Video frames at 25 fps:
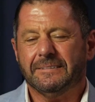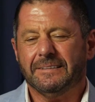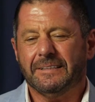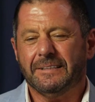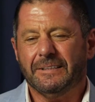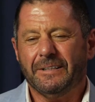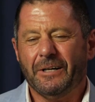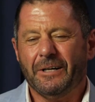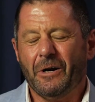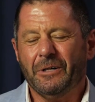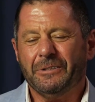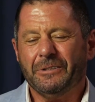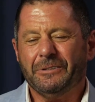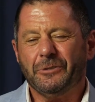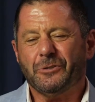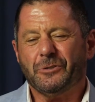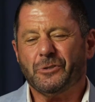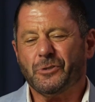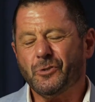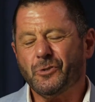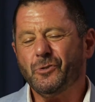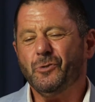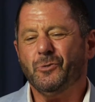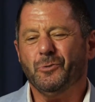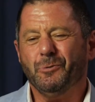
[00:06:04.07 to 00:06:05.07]
I'd
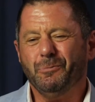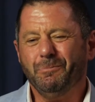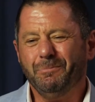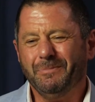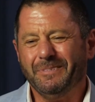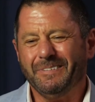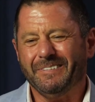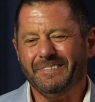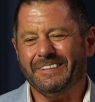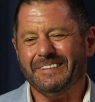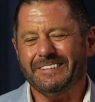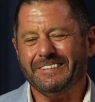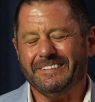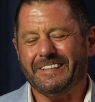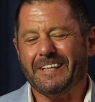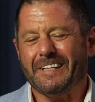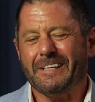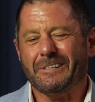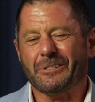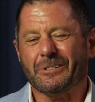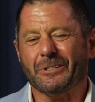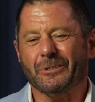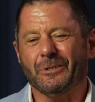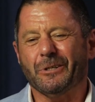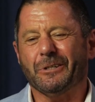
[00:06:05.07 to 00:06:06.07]
assume that
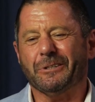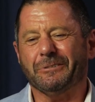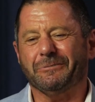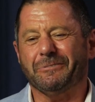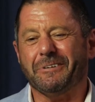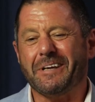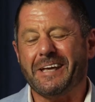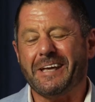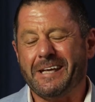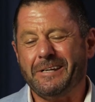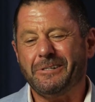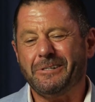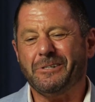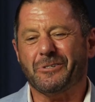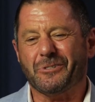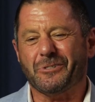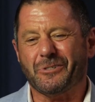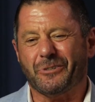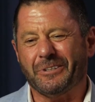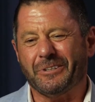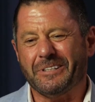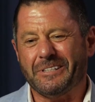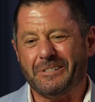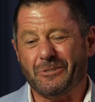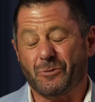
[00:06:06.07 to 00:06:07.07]
there's a lot of
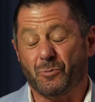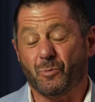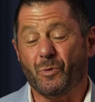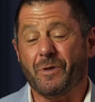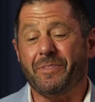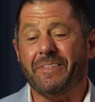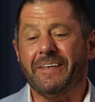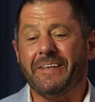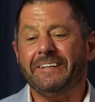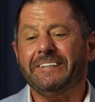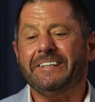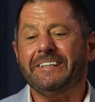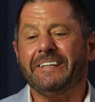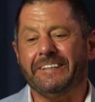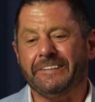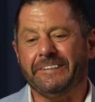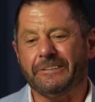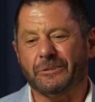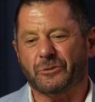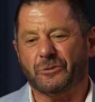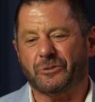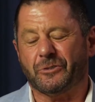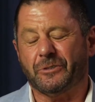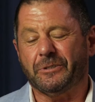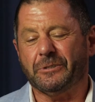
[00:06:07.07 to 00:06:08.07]
industries within the
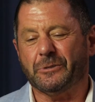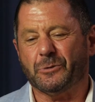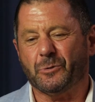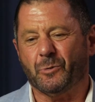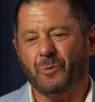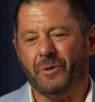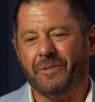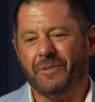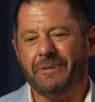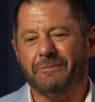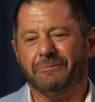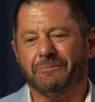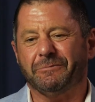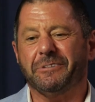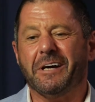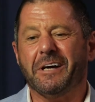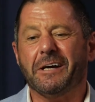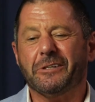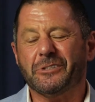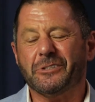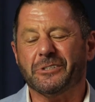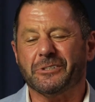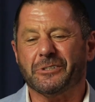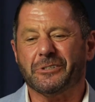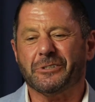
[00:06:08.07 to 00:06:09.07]
industries within
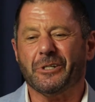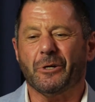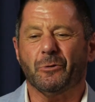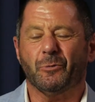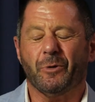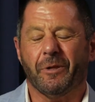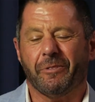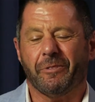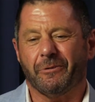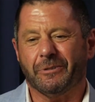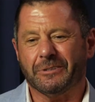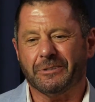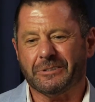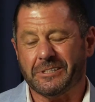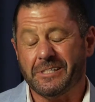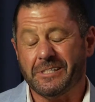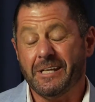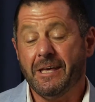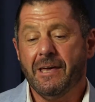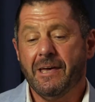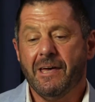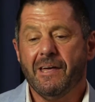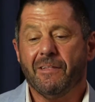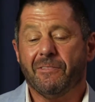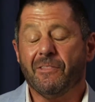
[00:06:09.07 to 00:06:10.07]
fashion. So, whether it's
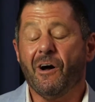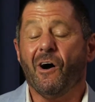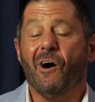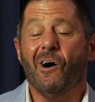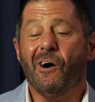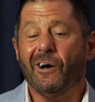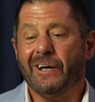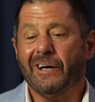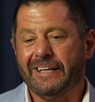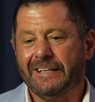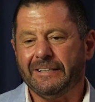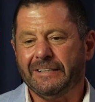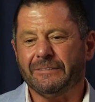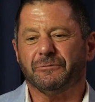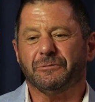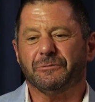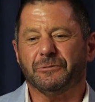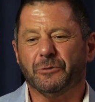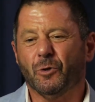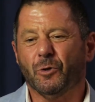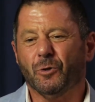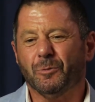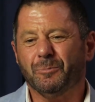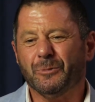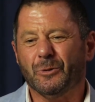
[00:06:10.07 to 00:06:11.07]
the high end
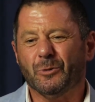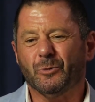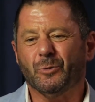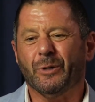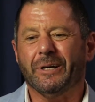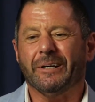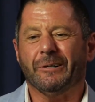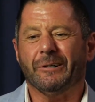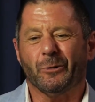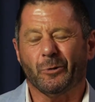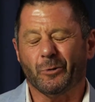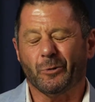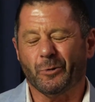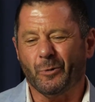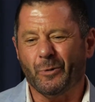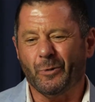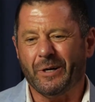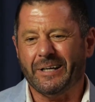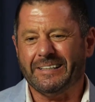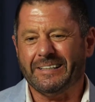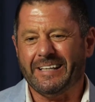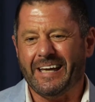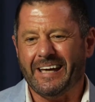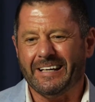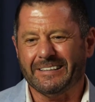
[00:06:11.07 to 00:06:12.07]
formal wear all the
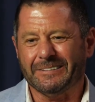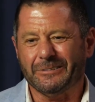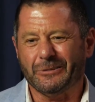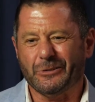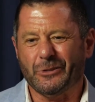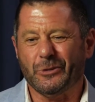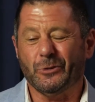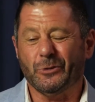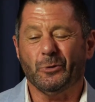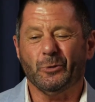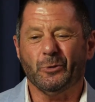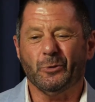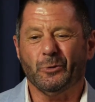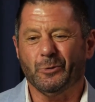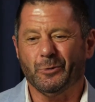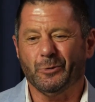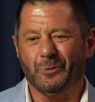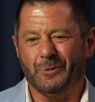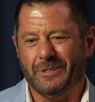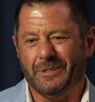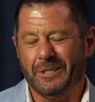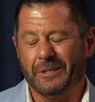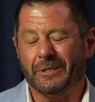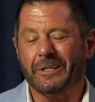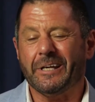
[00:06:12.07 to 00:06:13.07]
way down to
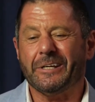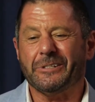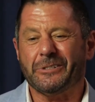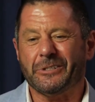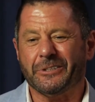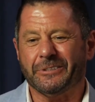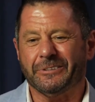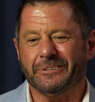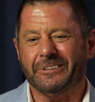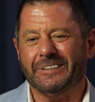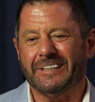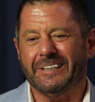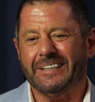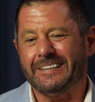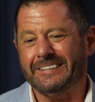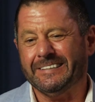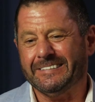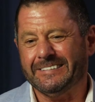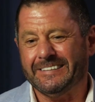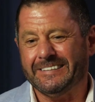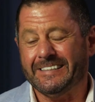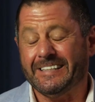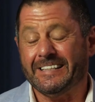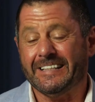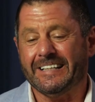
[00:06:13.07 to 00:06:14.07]
the leisure
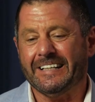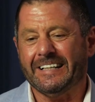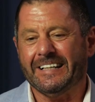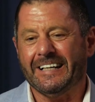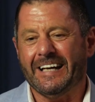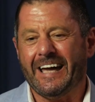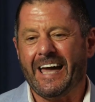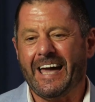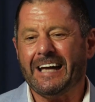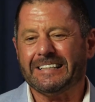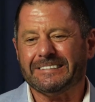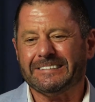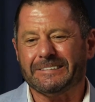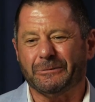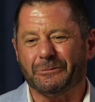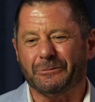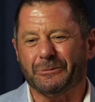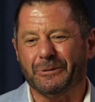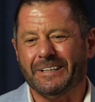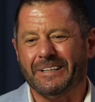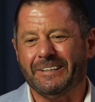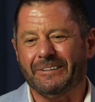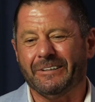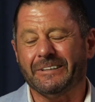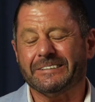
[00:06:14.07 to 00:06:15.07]
and uh, active
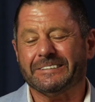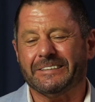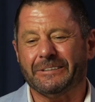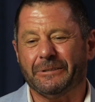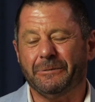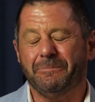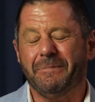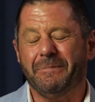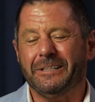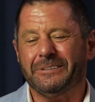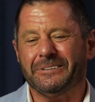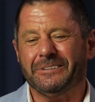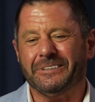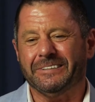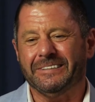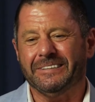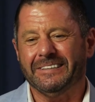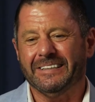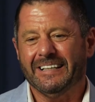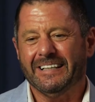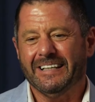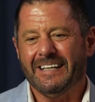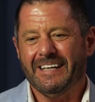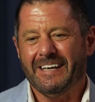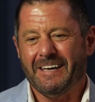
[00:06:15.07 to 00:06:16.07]
wear, I could imagine
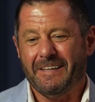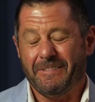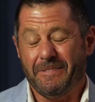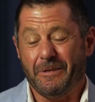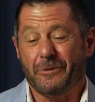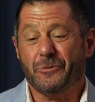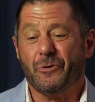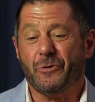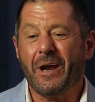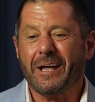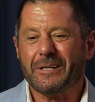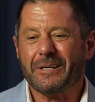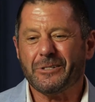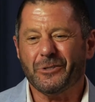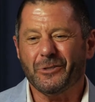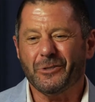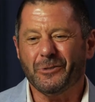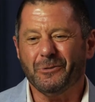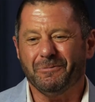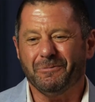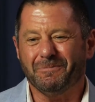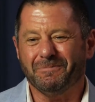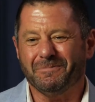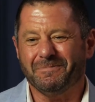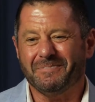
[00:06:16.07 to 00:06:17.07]
the
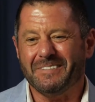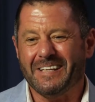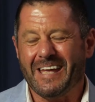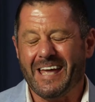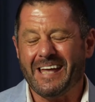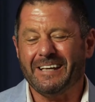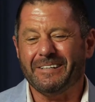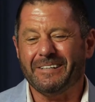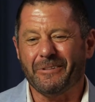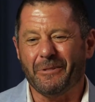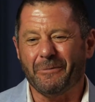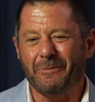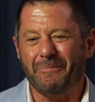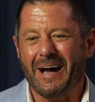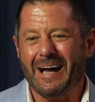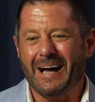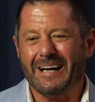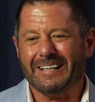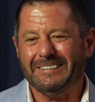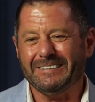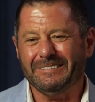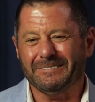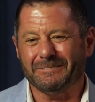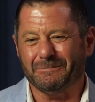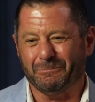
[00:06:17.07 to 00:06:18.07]
tracksuit end of the
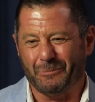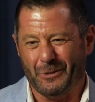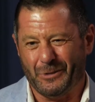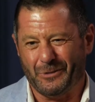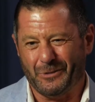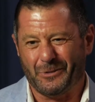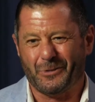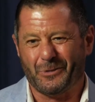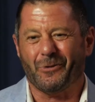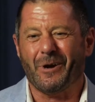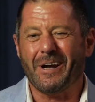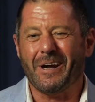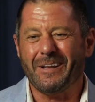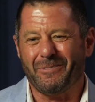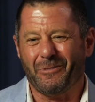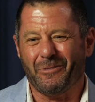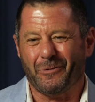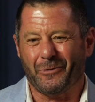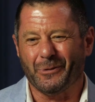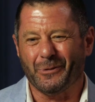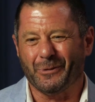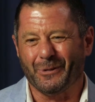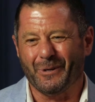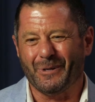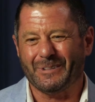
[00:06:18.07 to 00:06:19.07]
market was great
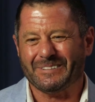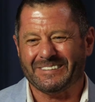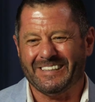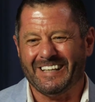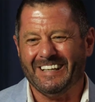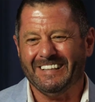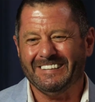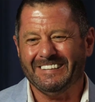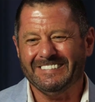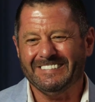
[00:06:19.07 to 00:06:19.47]
through lockdown.